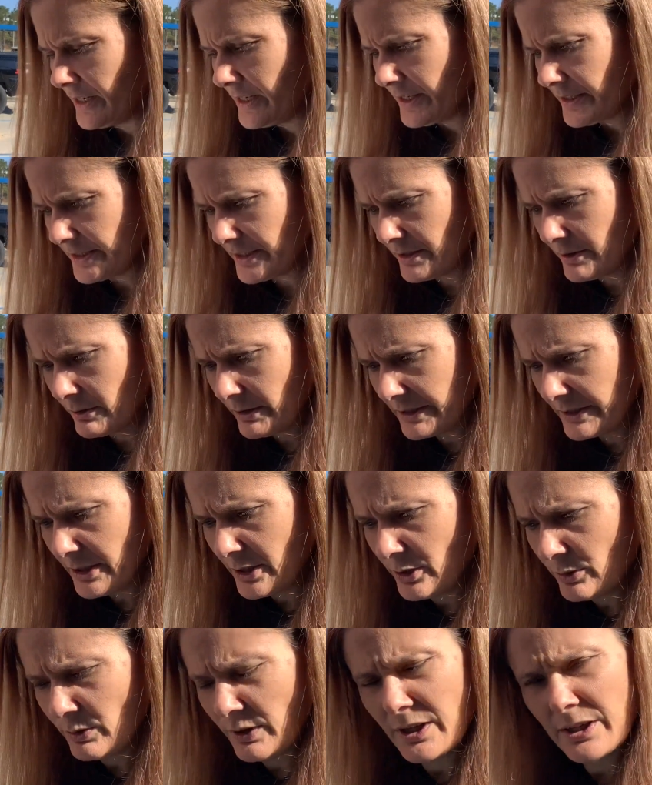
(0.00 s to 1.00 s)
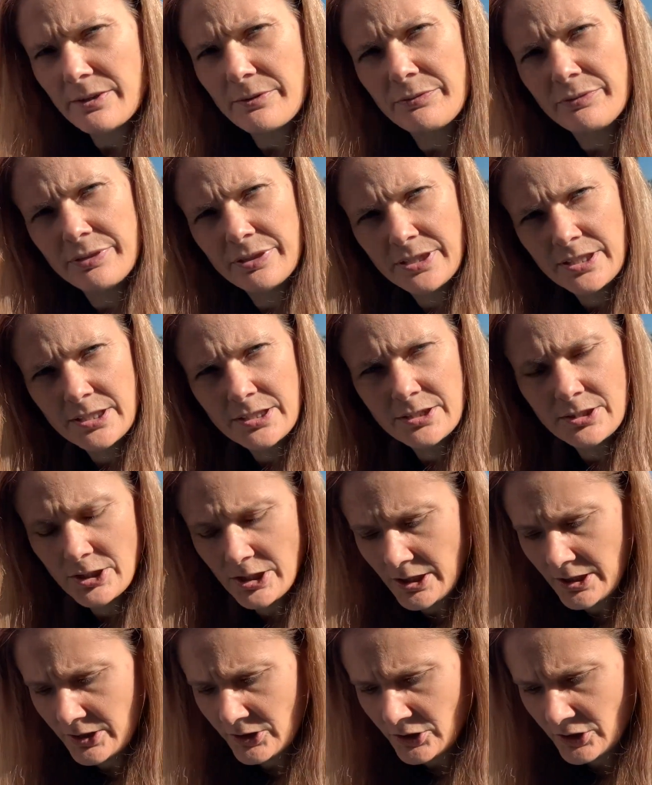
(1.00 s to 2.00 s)
So I know I've
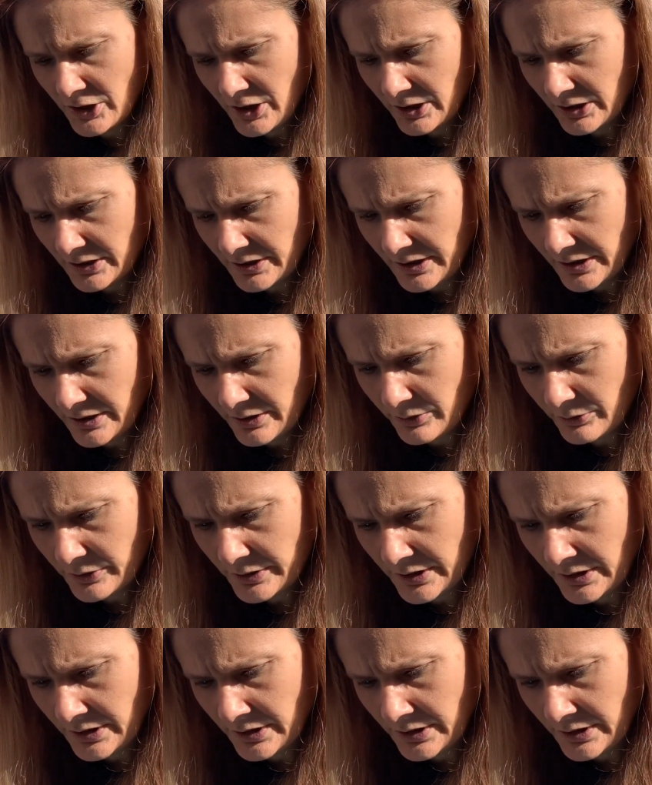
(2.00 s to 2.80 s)
changed all of those.